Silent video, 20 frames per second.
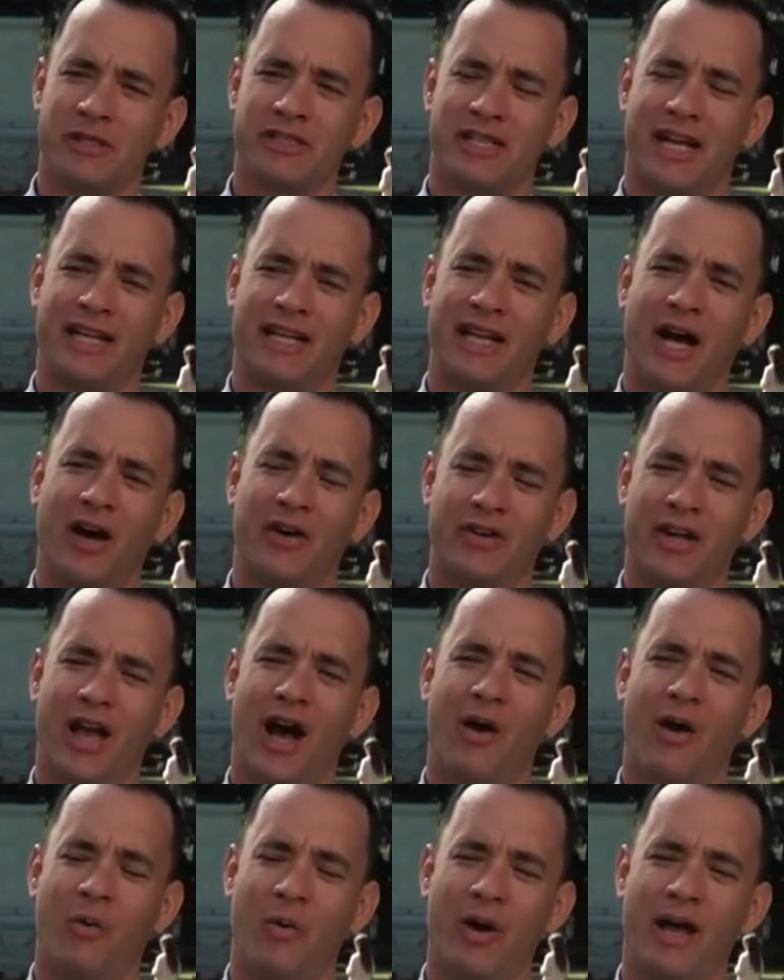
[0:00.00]
to the
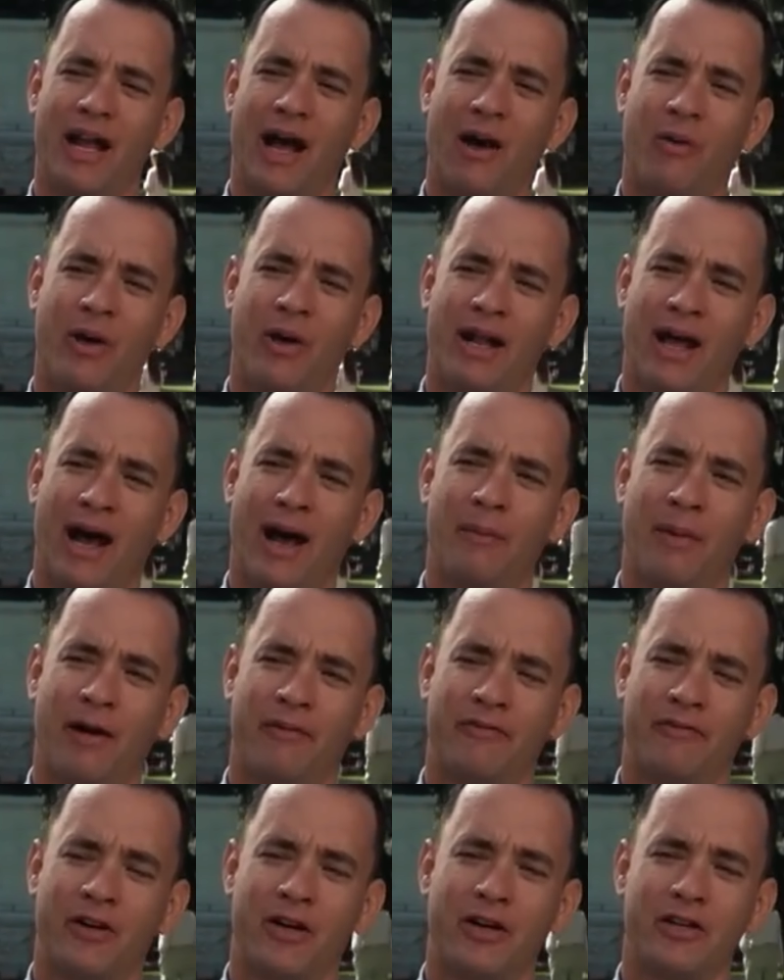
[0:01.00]
workload.
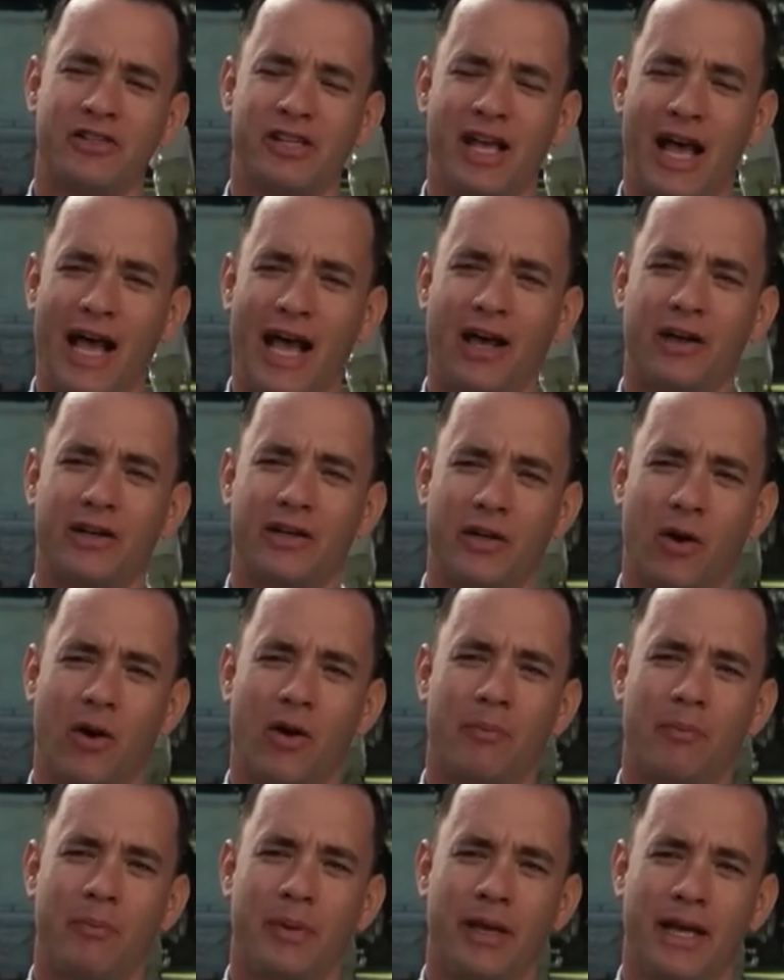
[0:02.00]
Over the course of
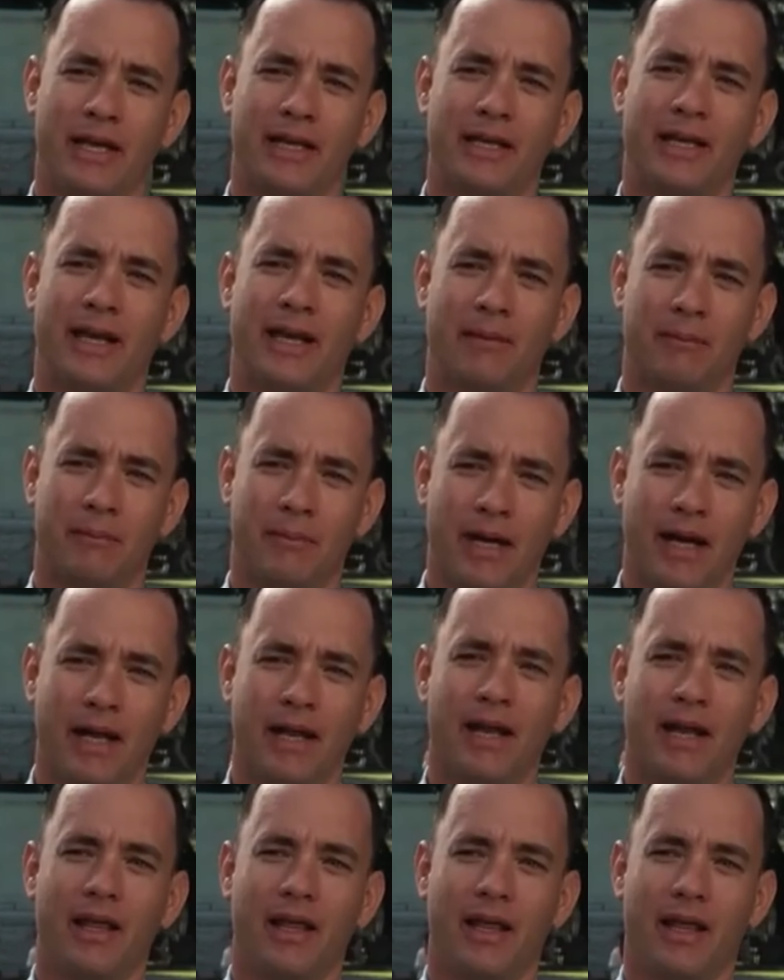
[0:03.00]
27
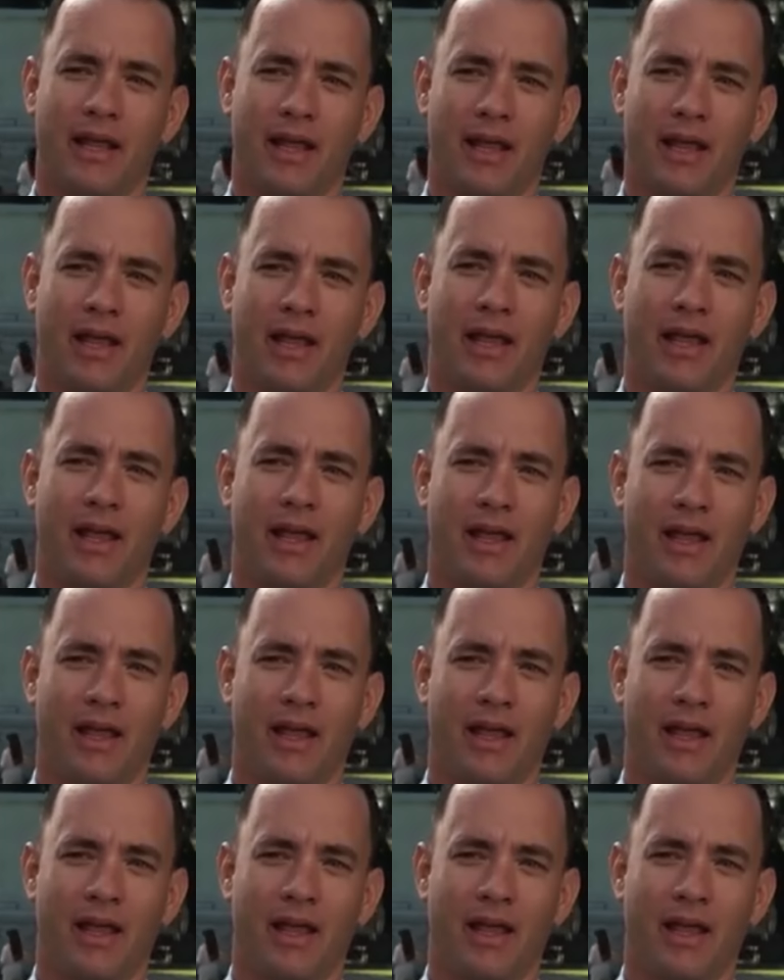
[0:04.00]
consecutive days,